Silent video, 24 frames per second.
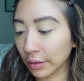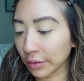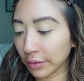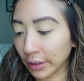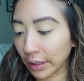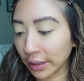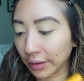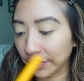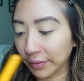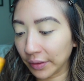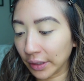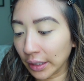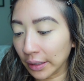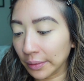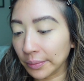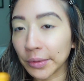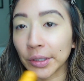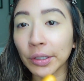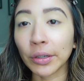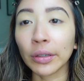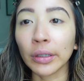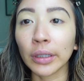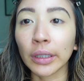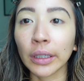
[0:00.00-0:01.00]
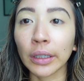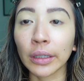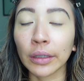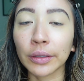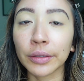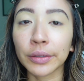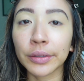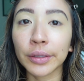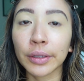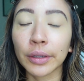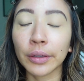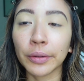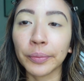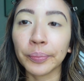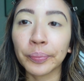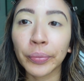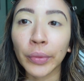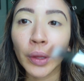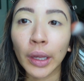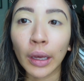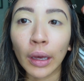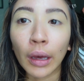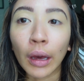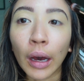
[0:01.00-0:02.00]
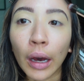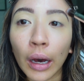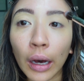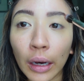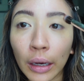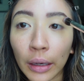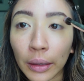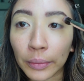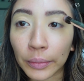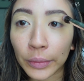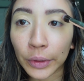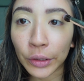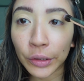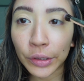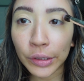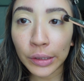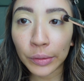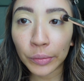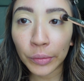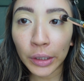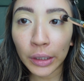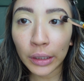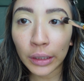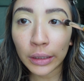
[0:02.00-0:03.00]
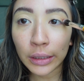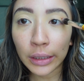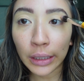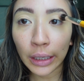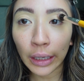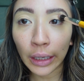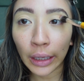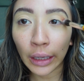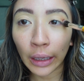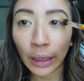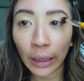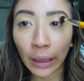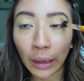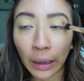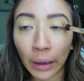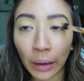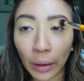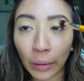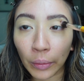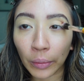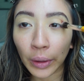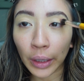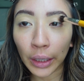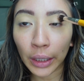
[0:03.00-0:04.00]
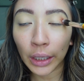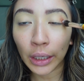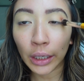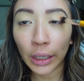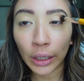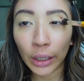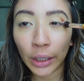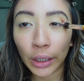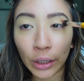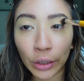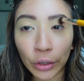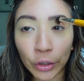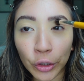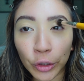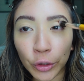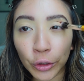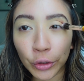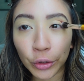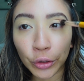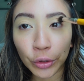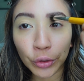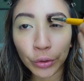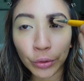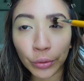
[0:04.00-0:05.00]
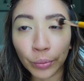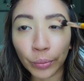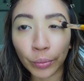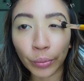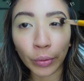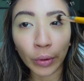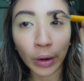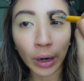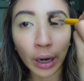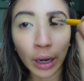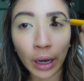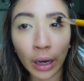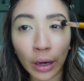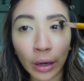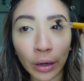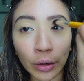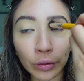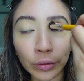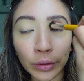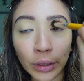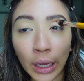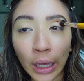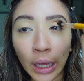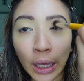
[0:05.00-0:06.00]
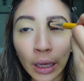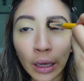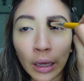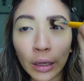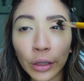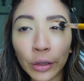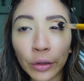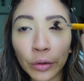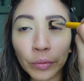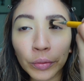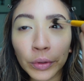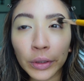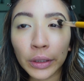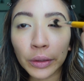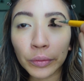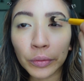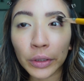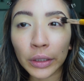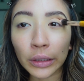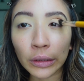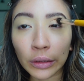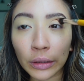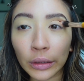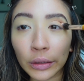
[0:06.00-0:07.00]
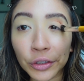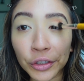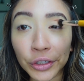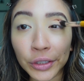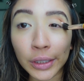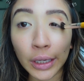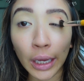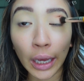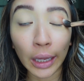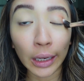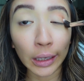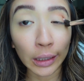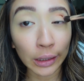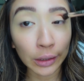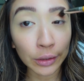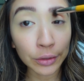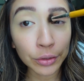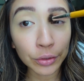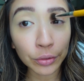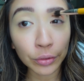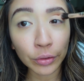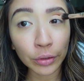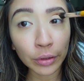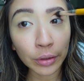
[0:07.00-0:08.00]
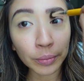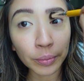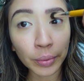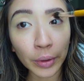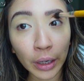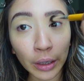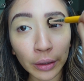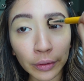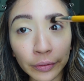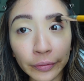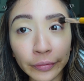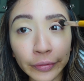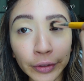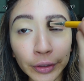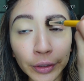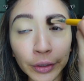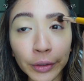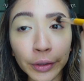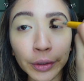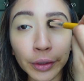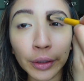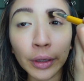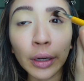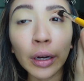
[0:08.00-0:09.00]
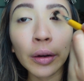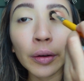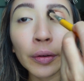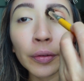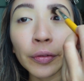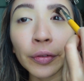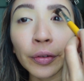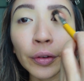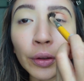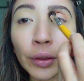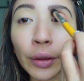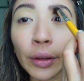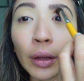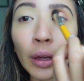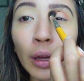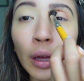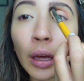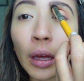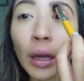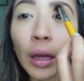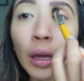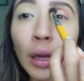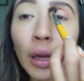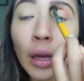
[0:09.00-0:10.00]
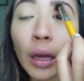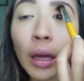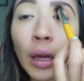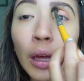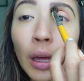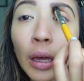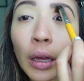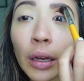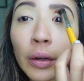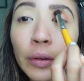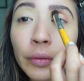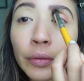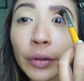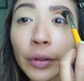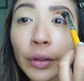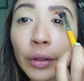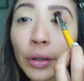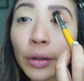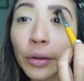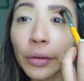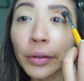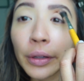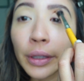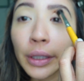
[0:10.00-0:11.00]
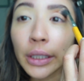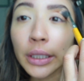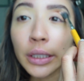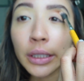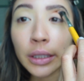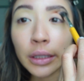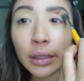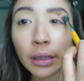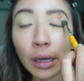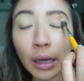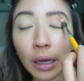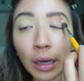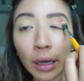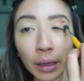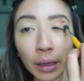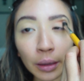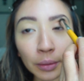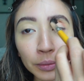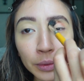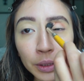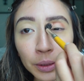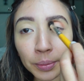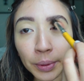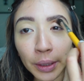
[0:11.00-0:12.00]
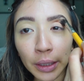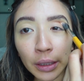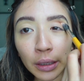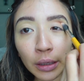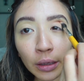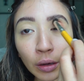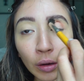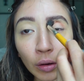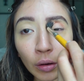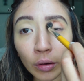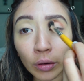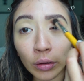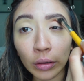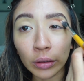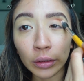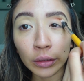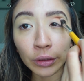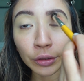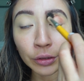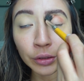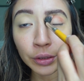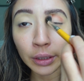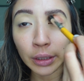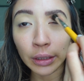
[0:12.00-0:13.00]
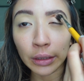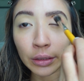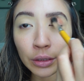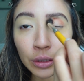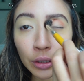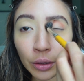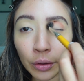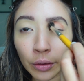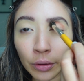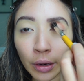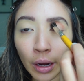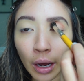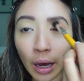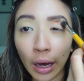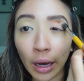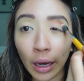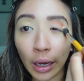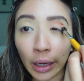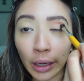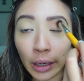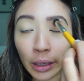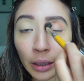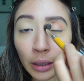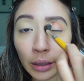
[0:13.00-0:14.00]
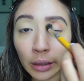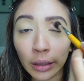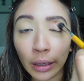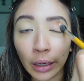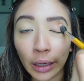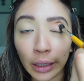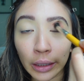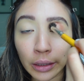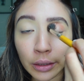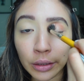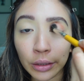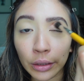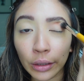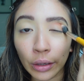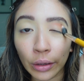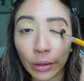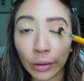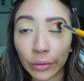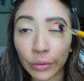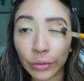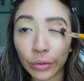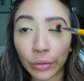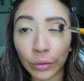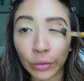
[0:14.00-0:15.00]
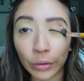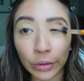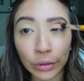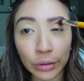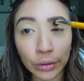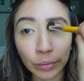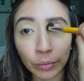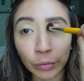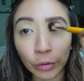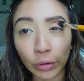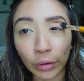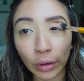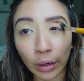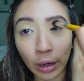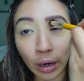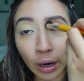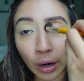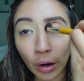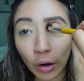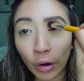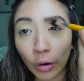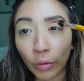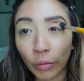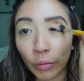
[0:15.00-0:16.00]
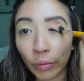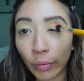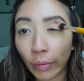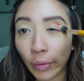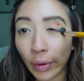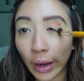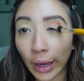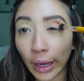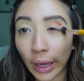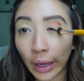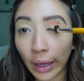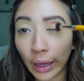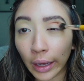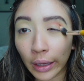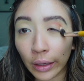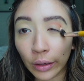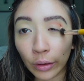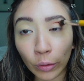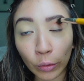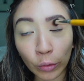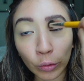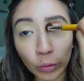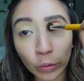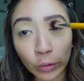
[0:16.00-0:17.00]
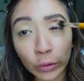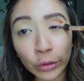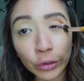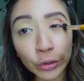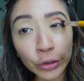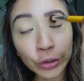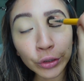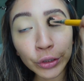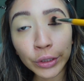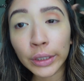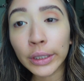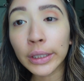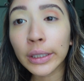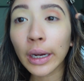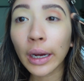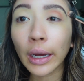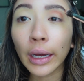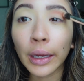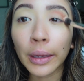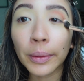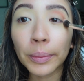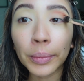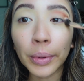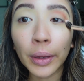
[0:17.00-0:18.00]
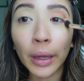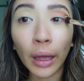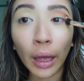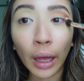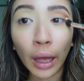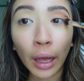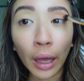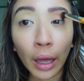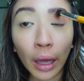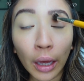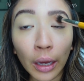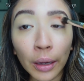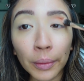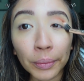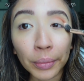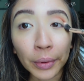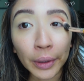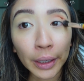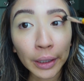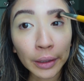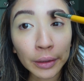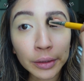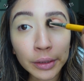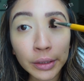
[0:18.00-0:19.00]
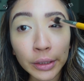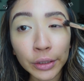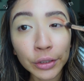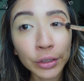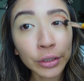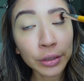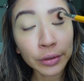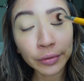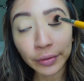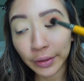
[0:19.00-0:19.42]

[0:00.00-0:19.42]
have names on here, so you just want to take a reddish brown. You really want just any sort of brown for the crease, depending on your skin tone. I like to go towards more red, orangey type browns. I just